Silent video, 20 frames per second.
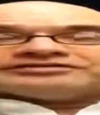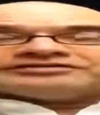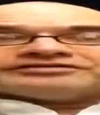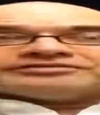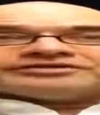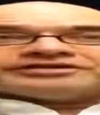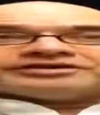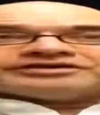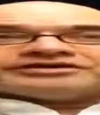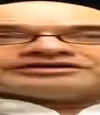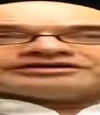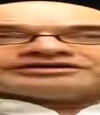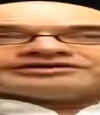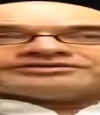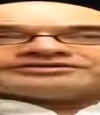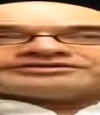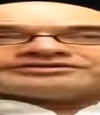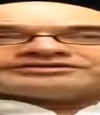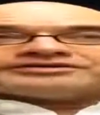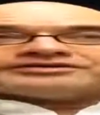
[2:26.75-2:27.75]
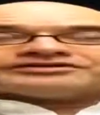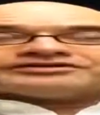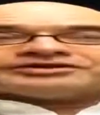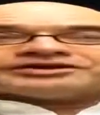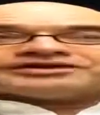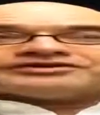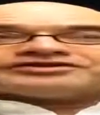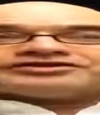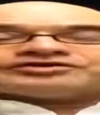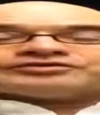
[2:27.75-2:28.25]
but I was in a
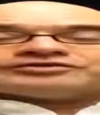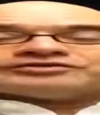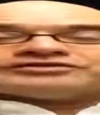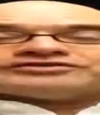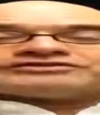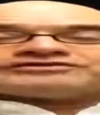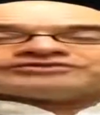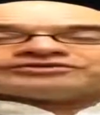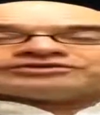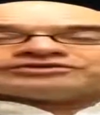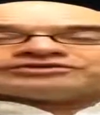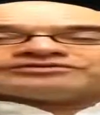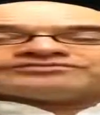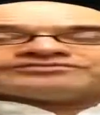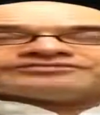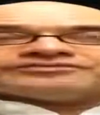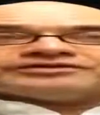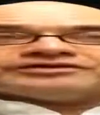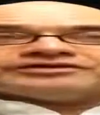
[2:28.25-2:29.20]
transhumanist forum.